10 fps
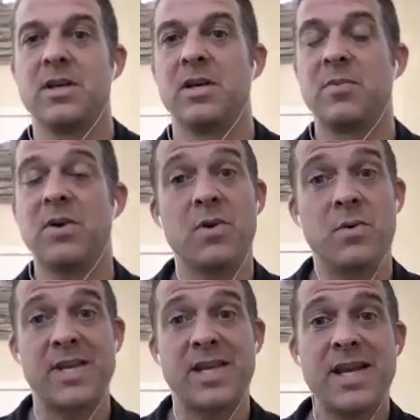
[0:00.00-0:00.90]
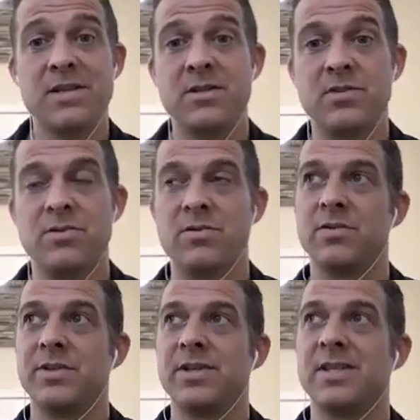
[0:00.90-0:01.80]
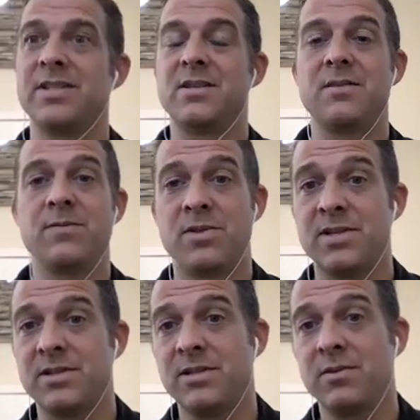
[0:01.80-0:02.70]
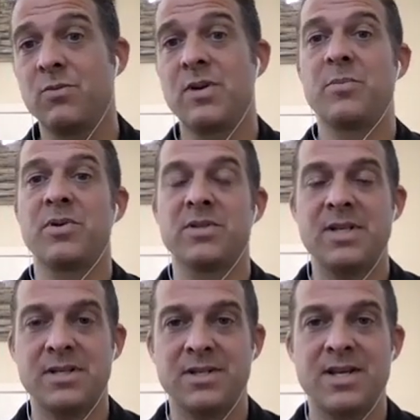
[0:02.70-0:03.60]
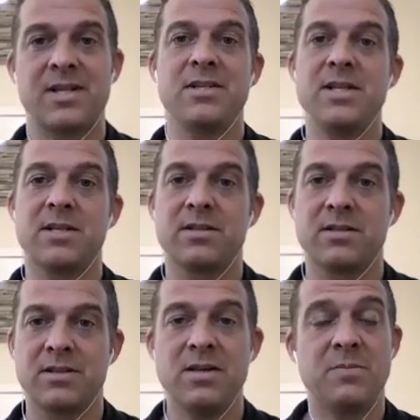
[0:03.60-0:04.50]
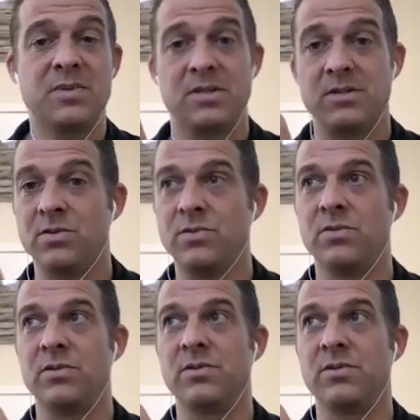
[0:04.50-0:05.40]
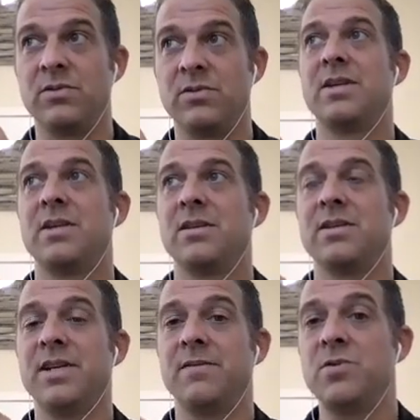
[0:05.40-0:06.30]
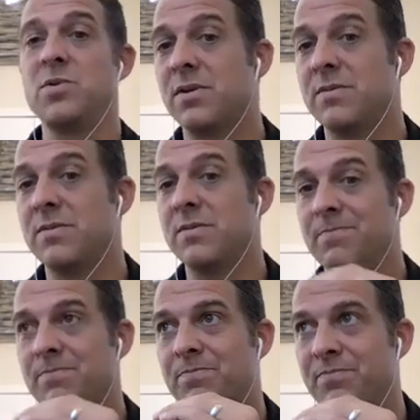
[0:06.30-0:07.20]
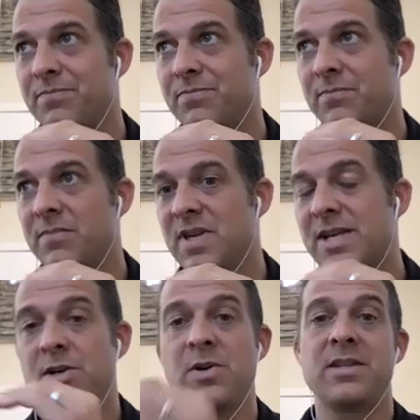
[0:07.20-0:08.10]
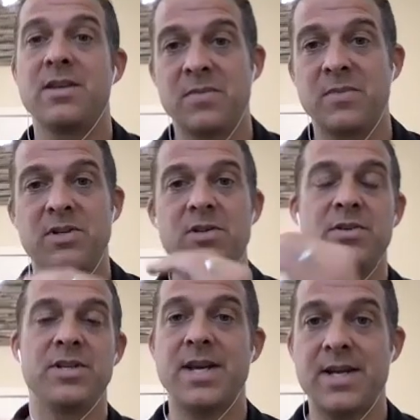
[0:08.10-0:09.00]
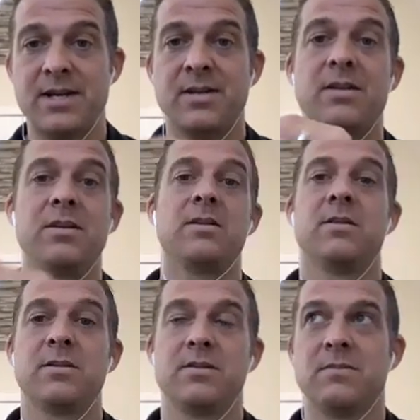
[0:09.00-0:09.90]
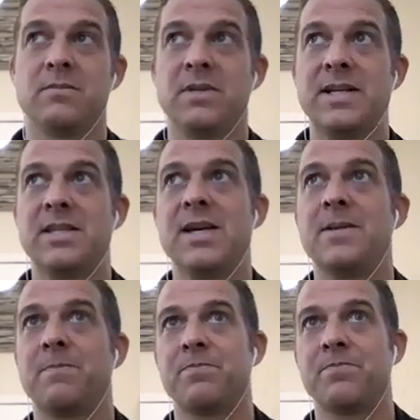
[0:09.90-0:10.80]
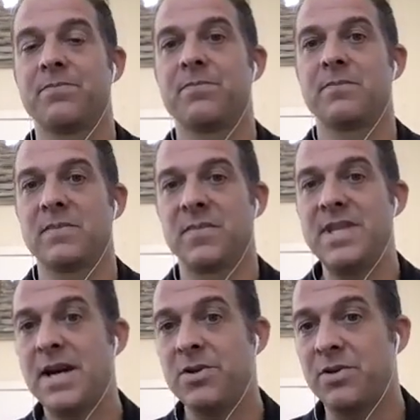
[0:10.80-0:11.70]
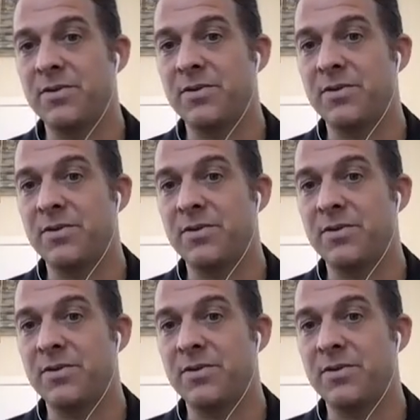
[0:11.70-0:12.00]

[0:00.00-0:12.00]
But what we can do is give you these little 1% techniques, tips, and tools that if you can integrate them into your day like that, now you're finding